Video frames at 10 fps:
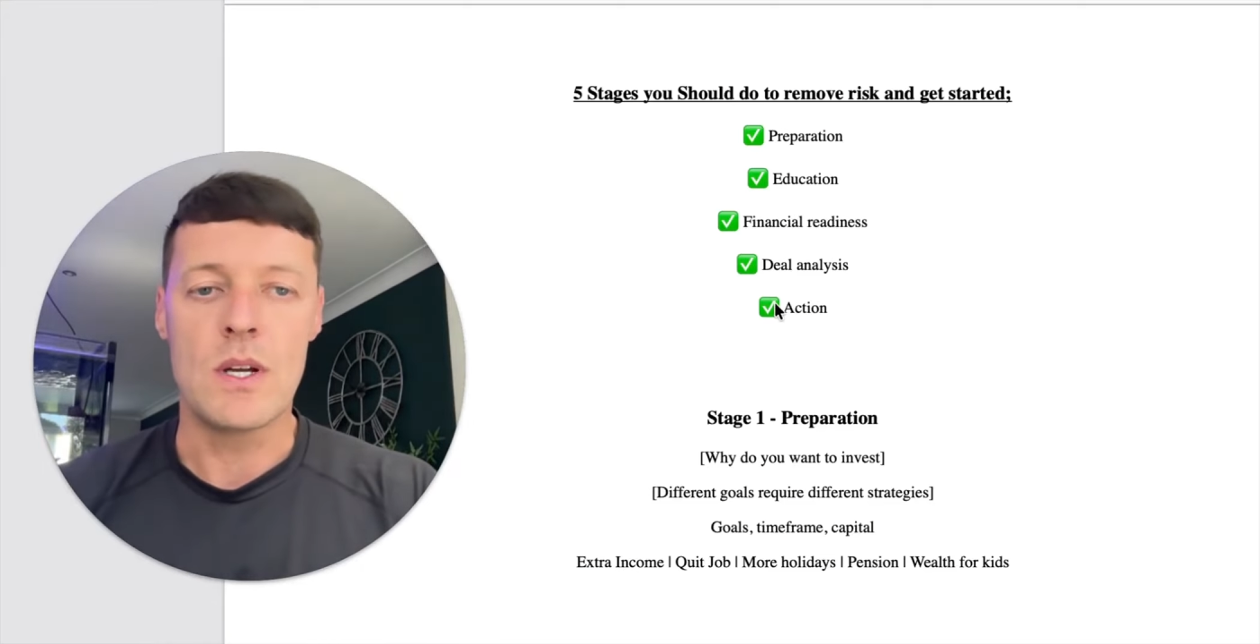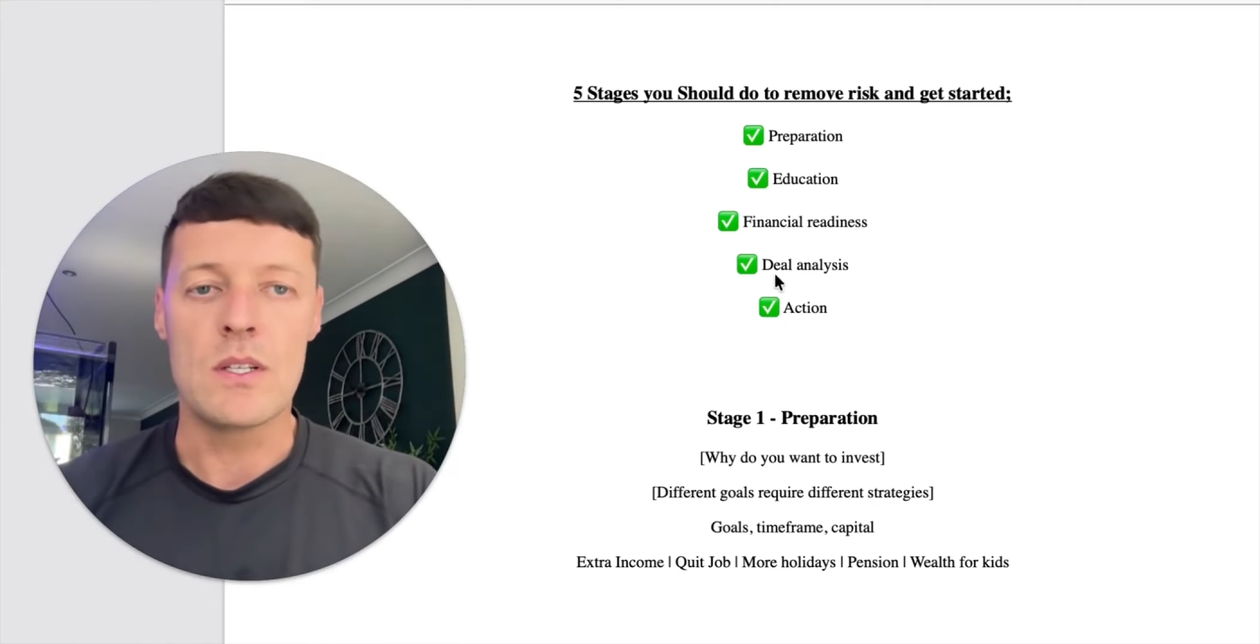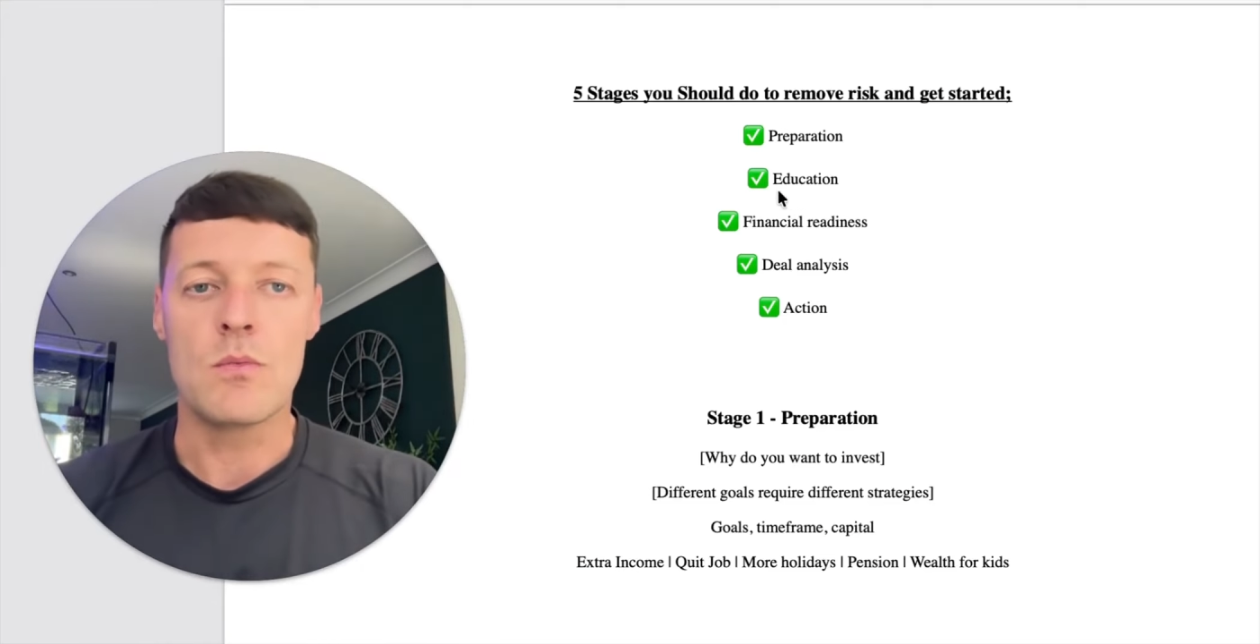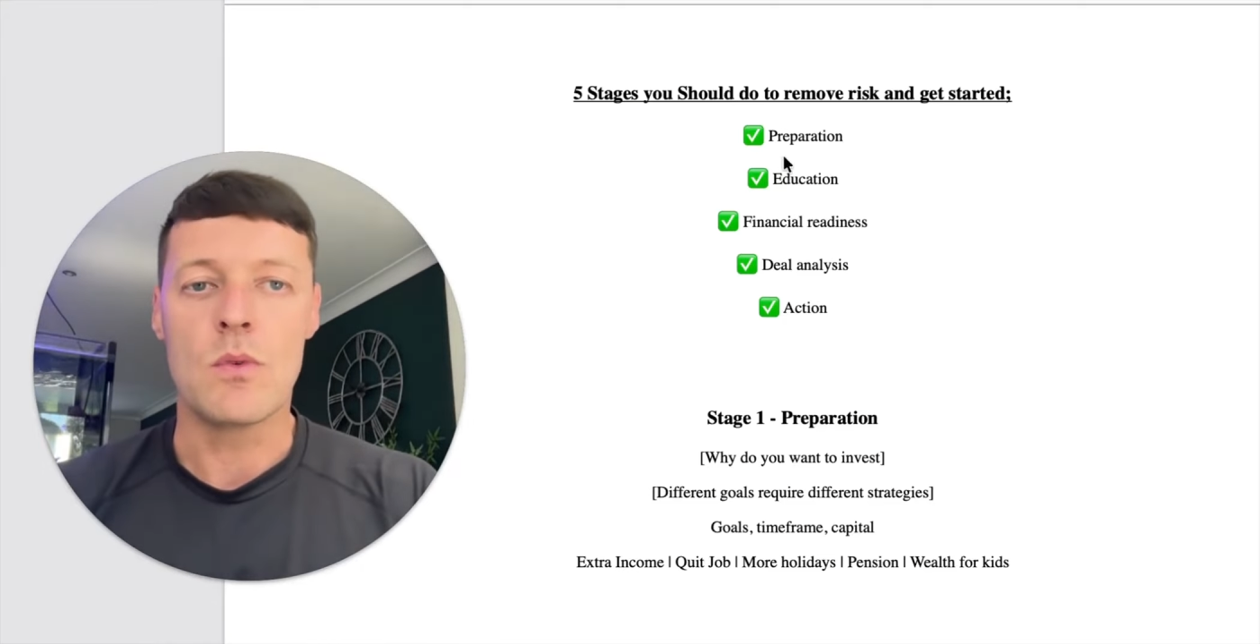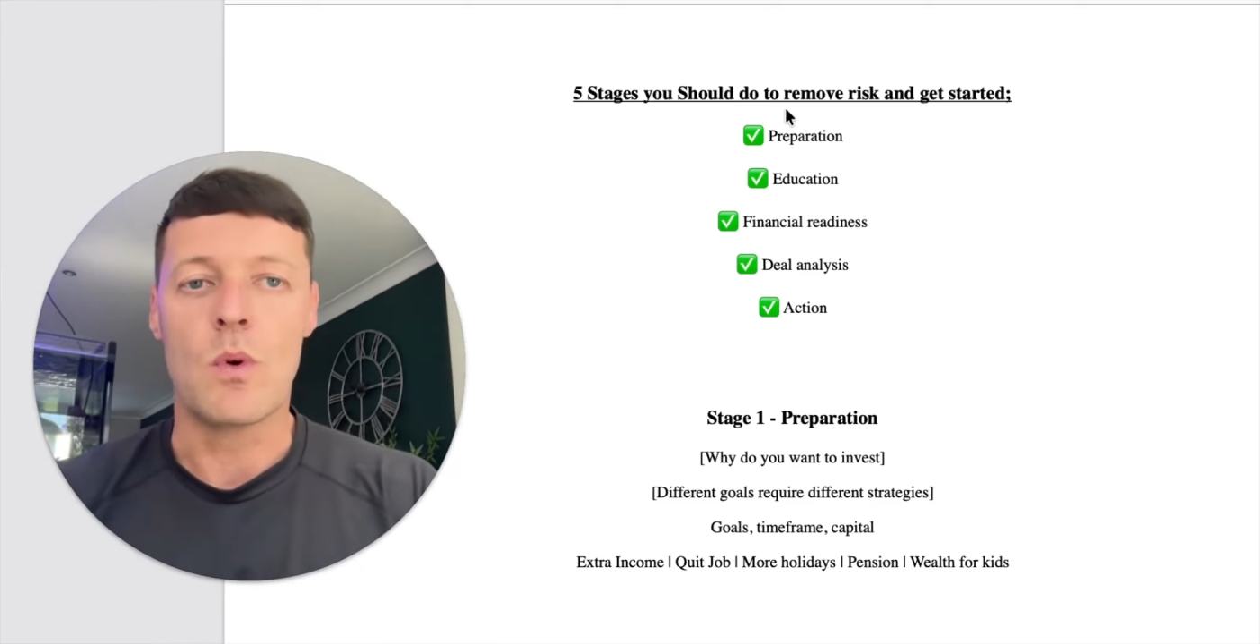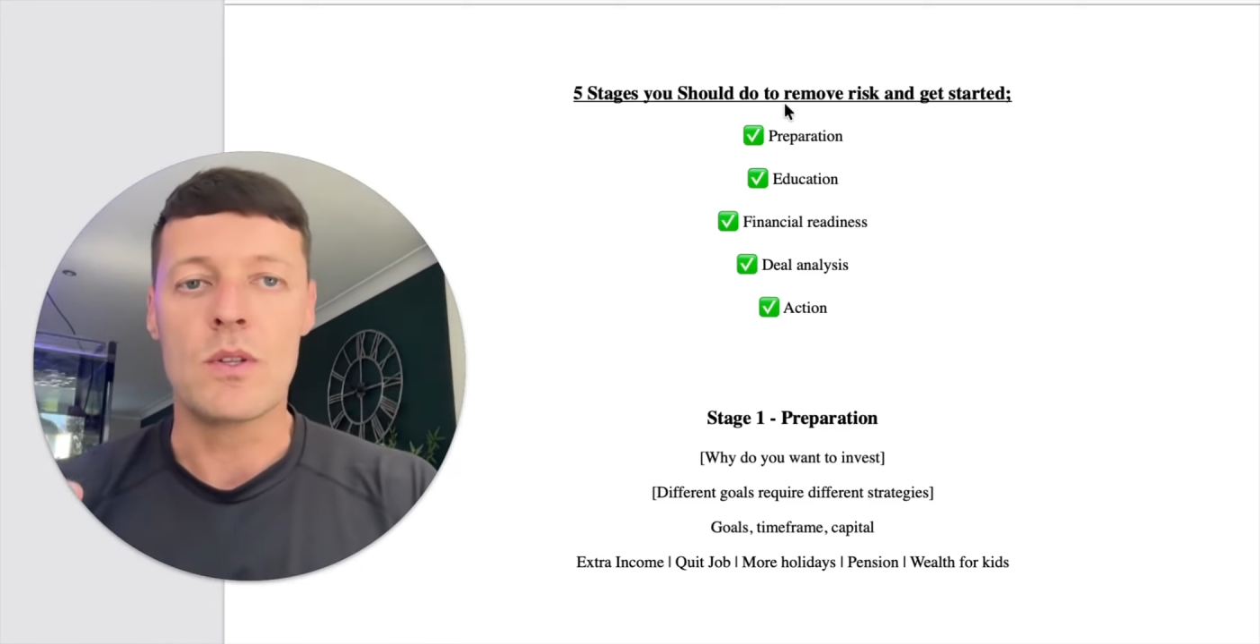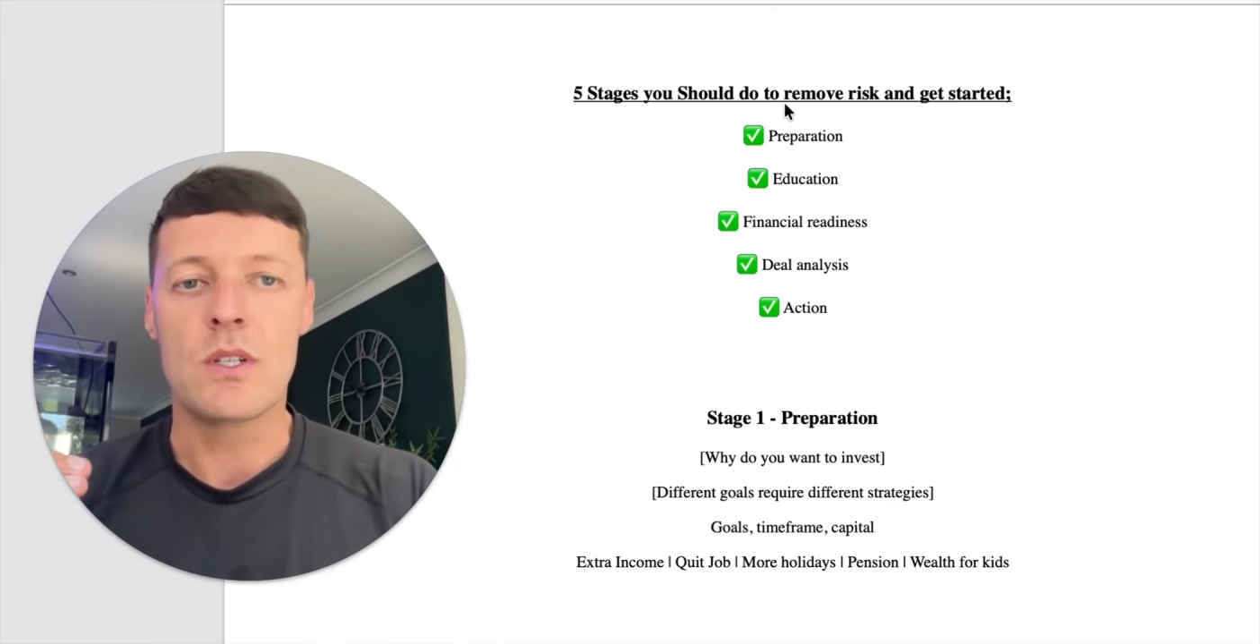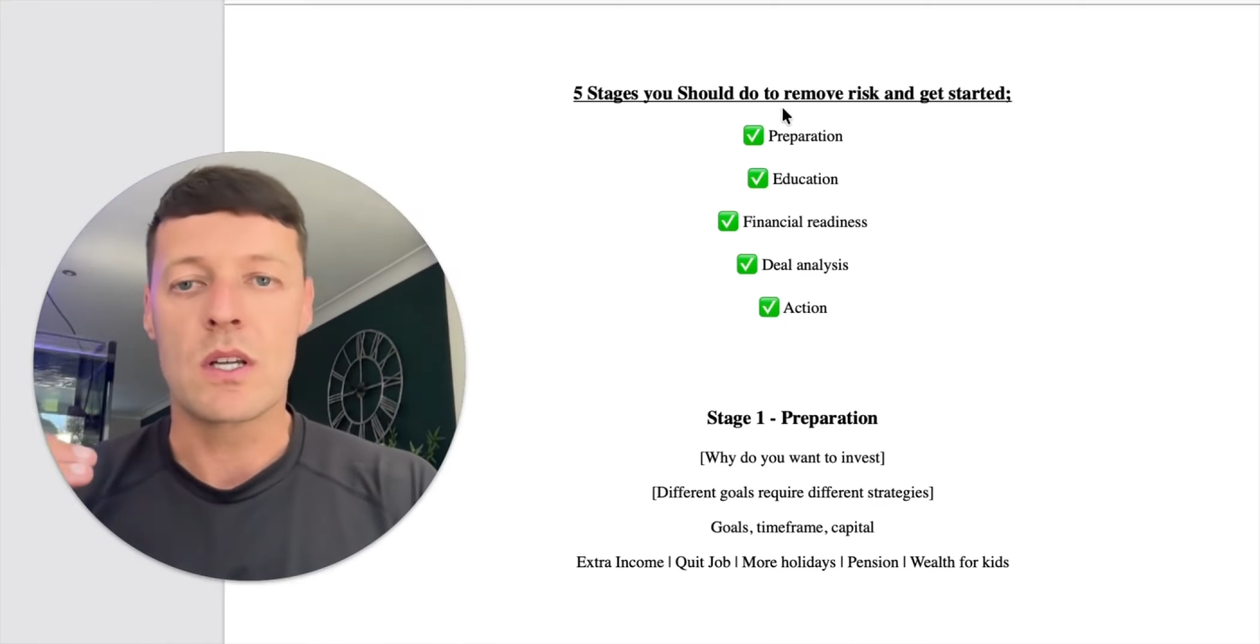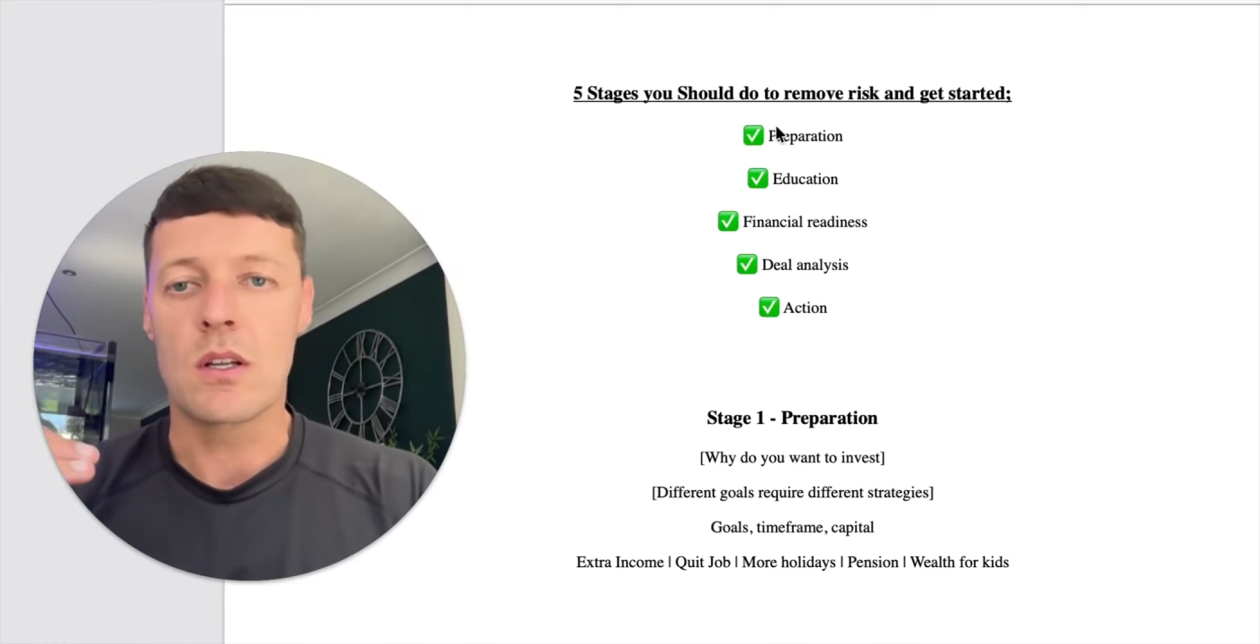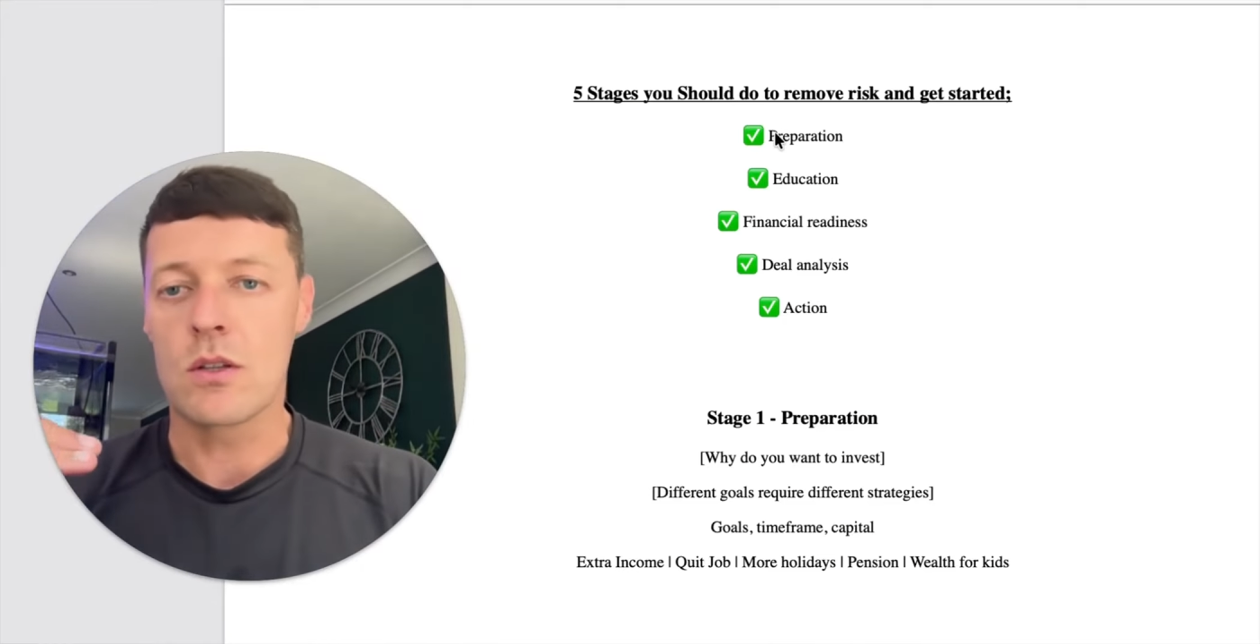is we want to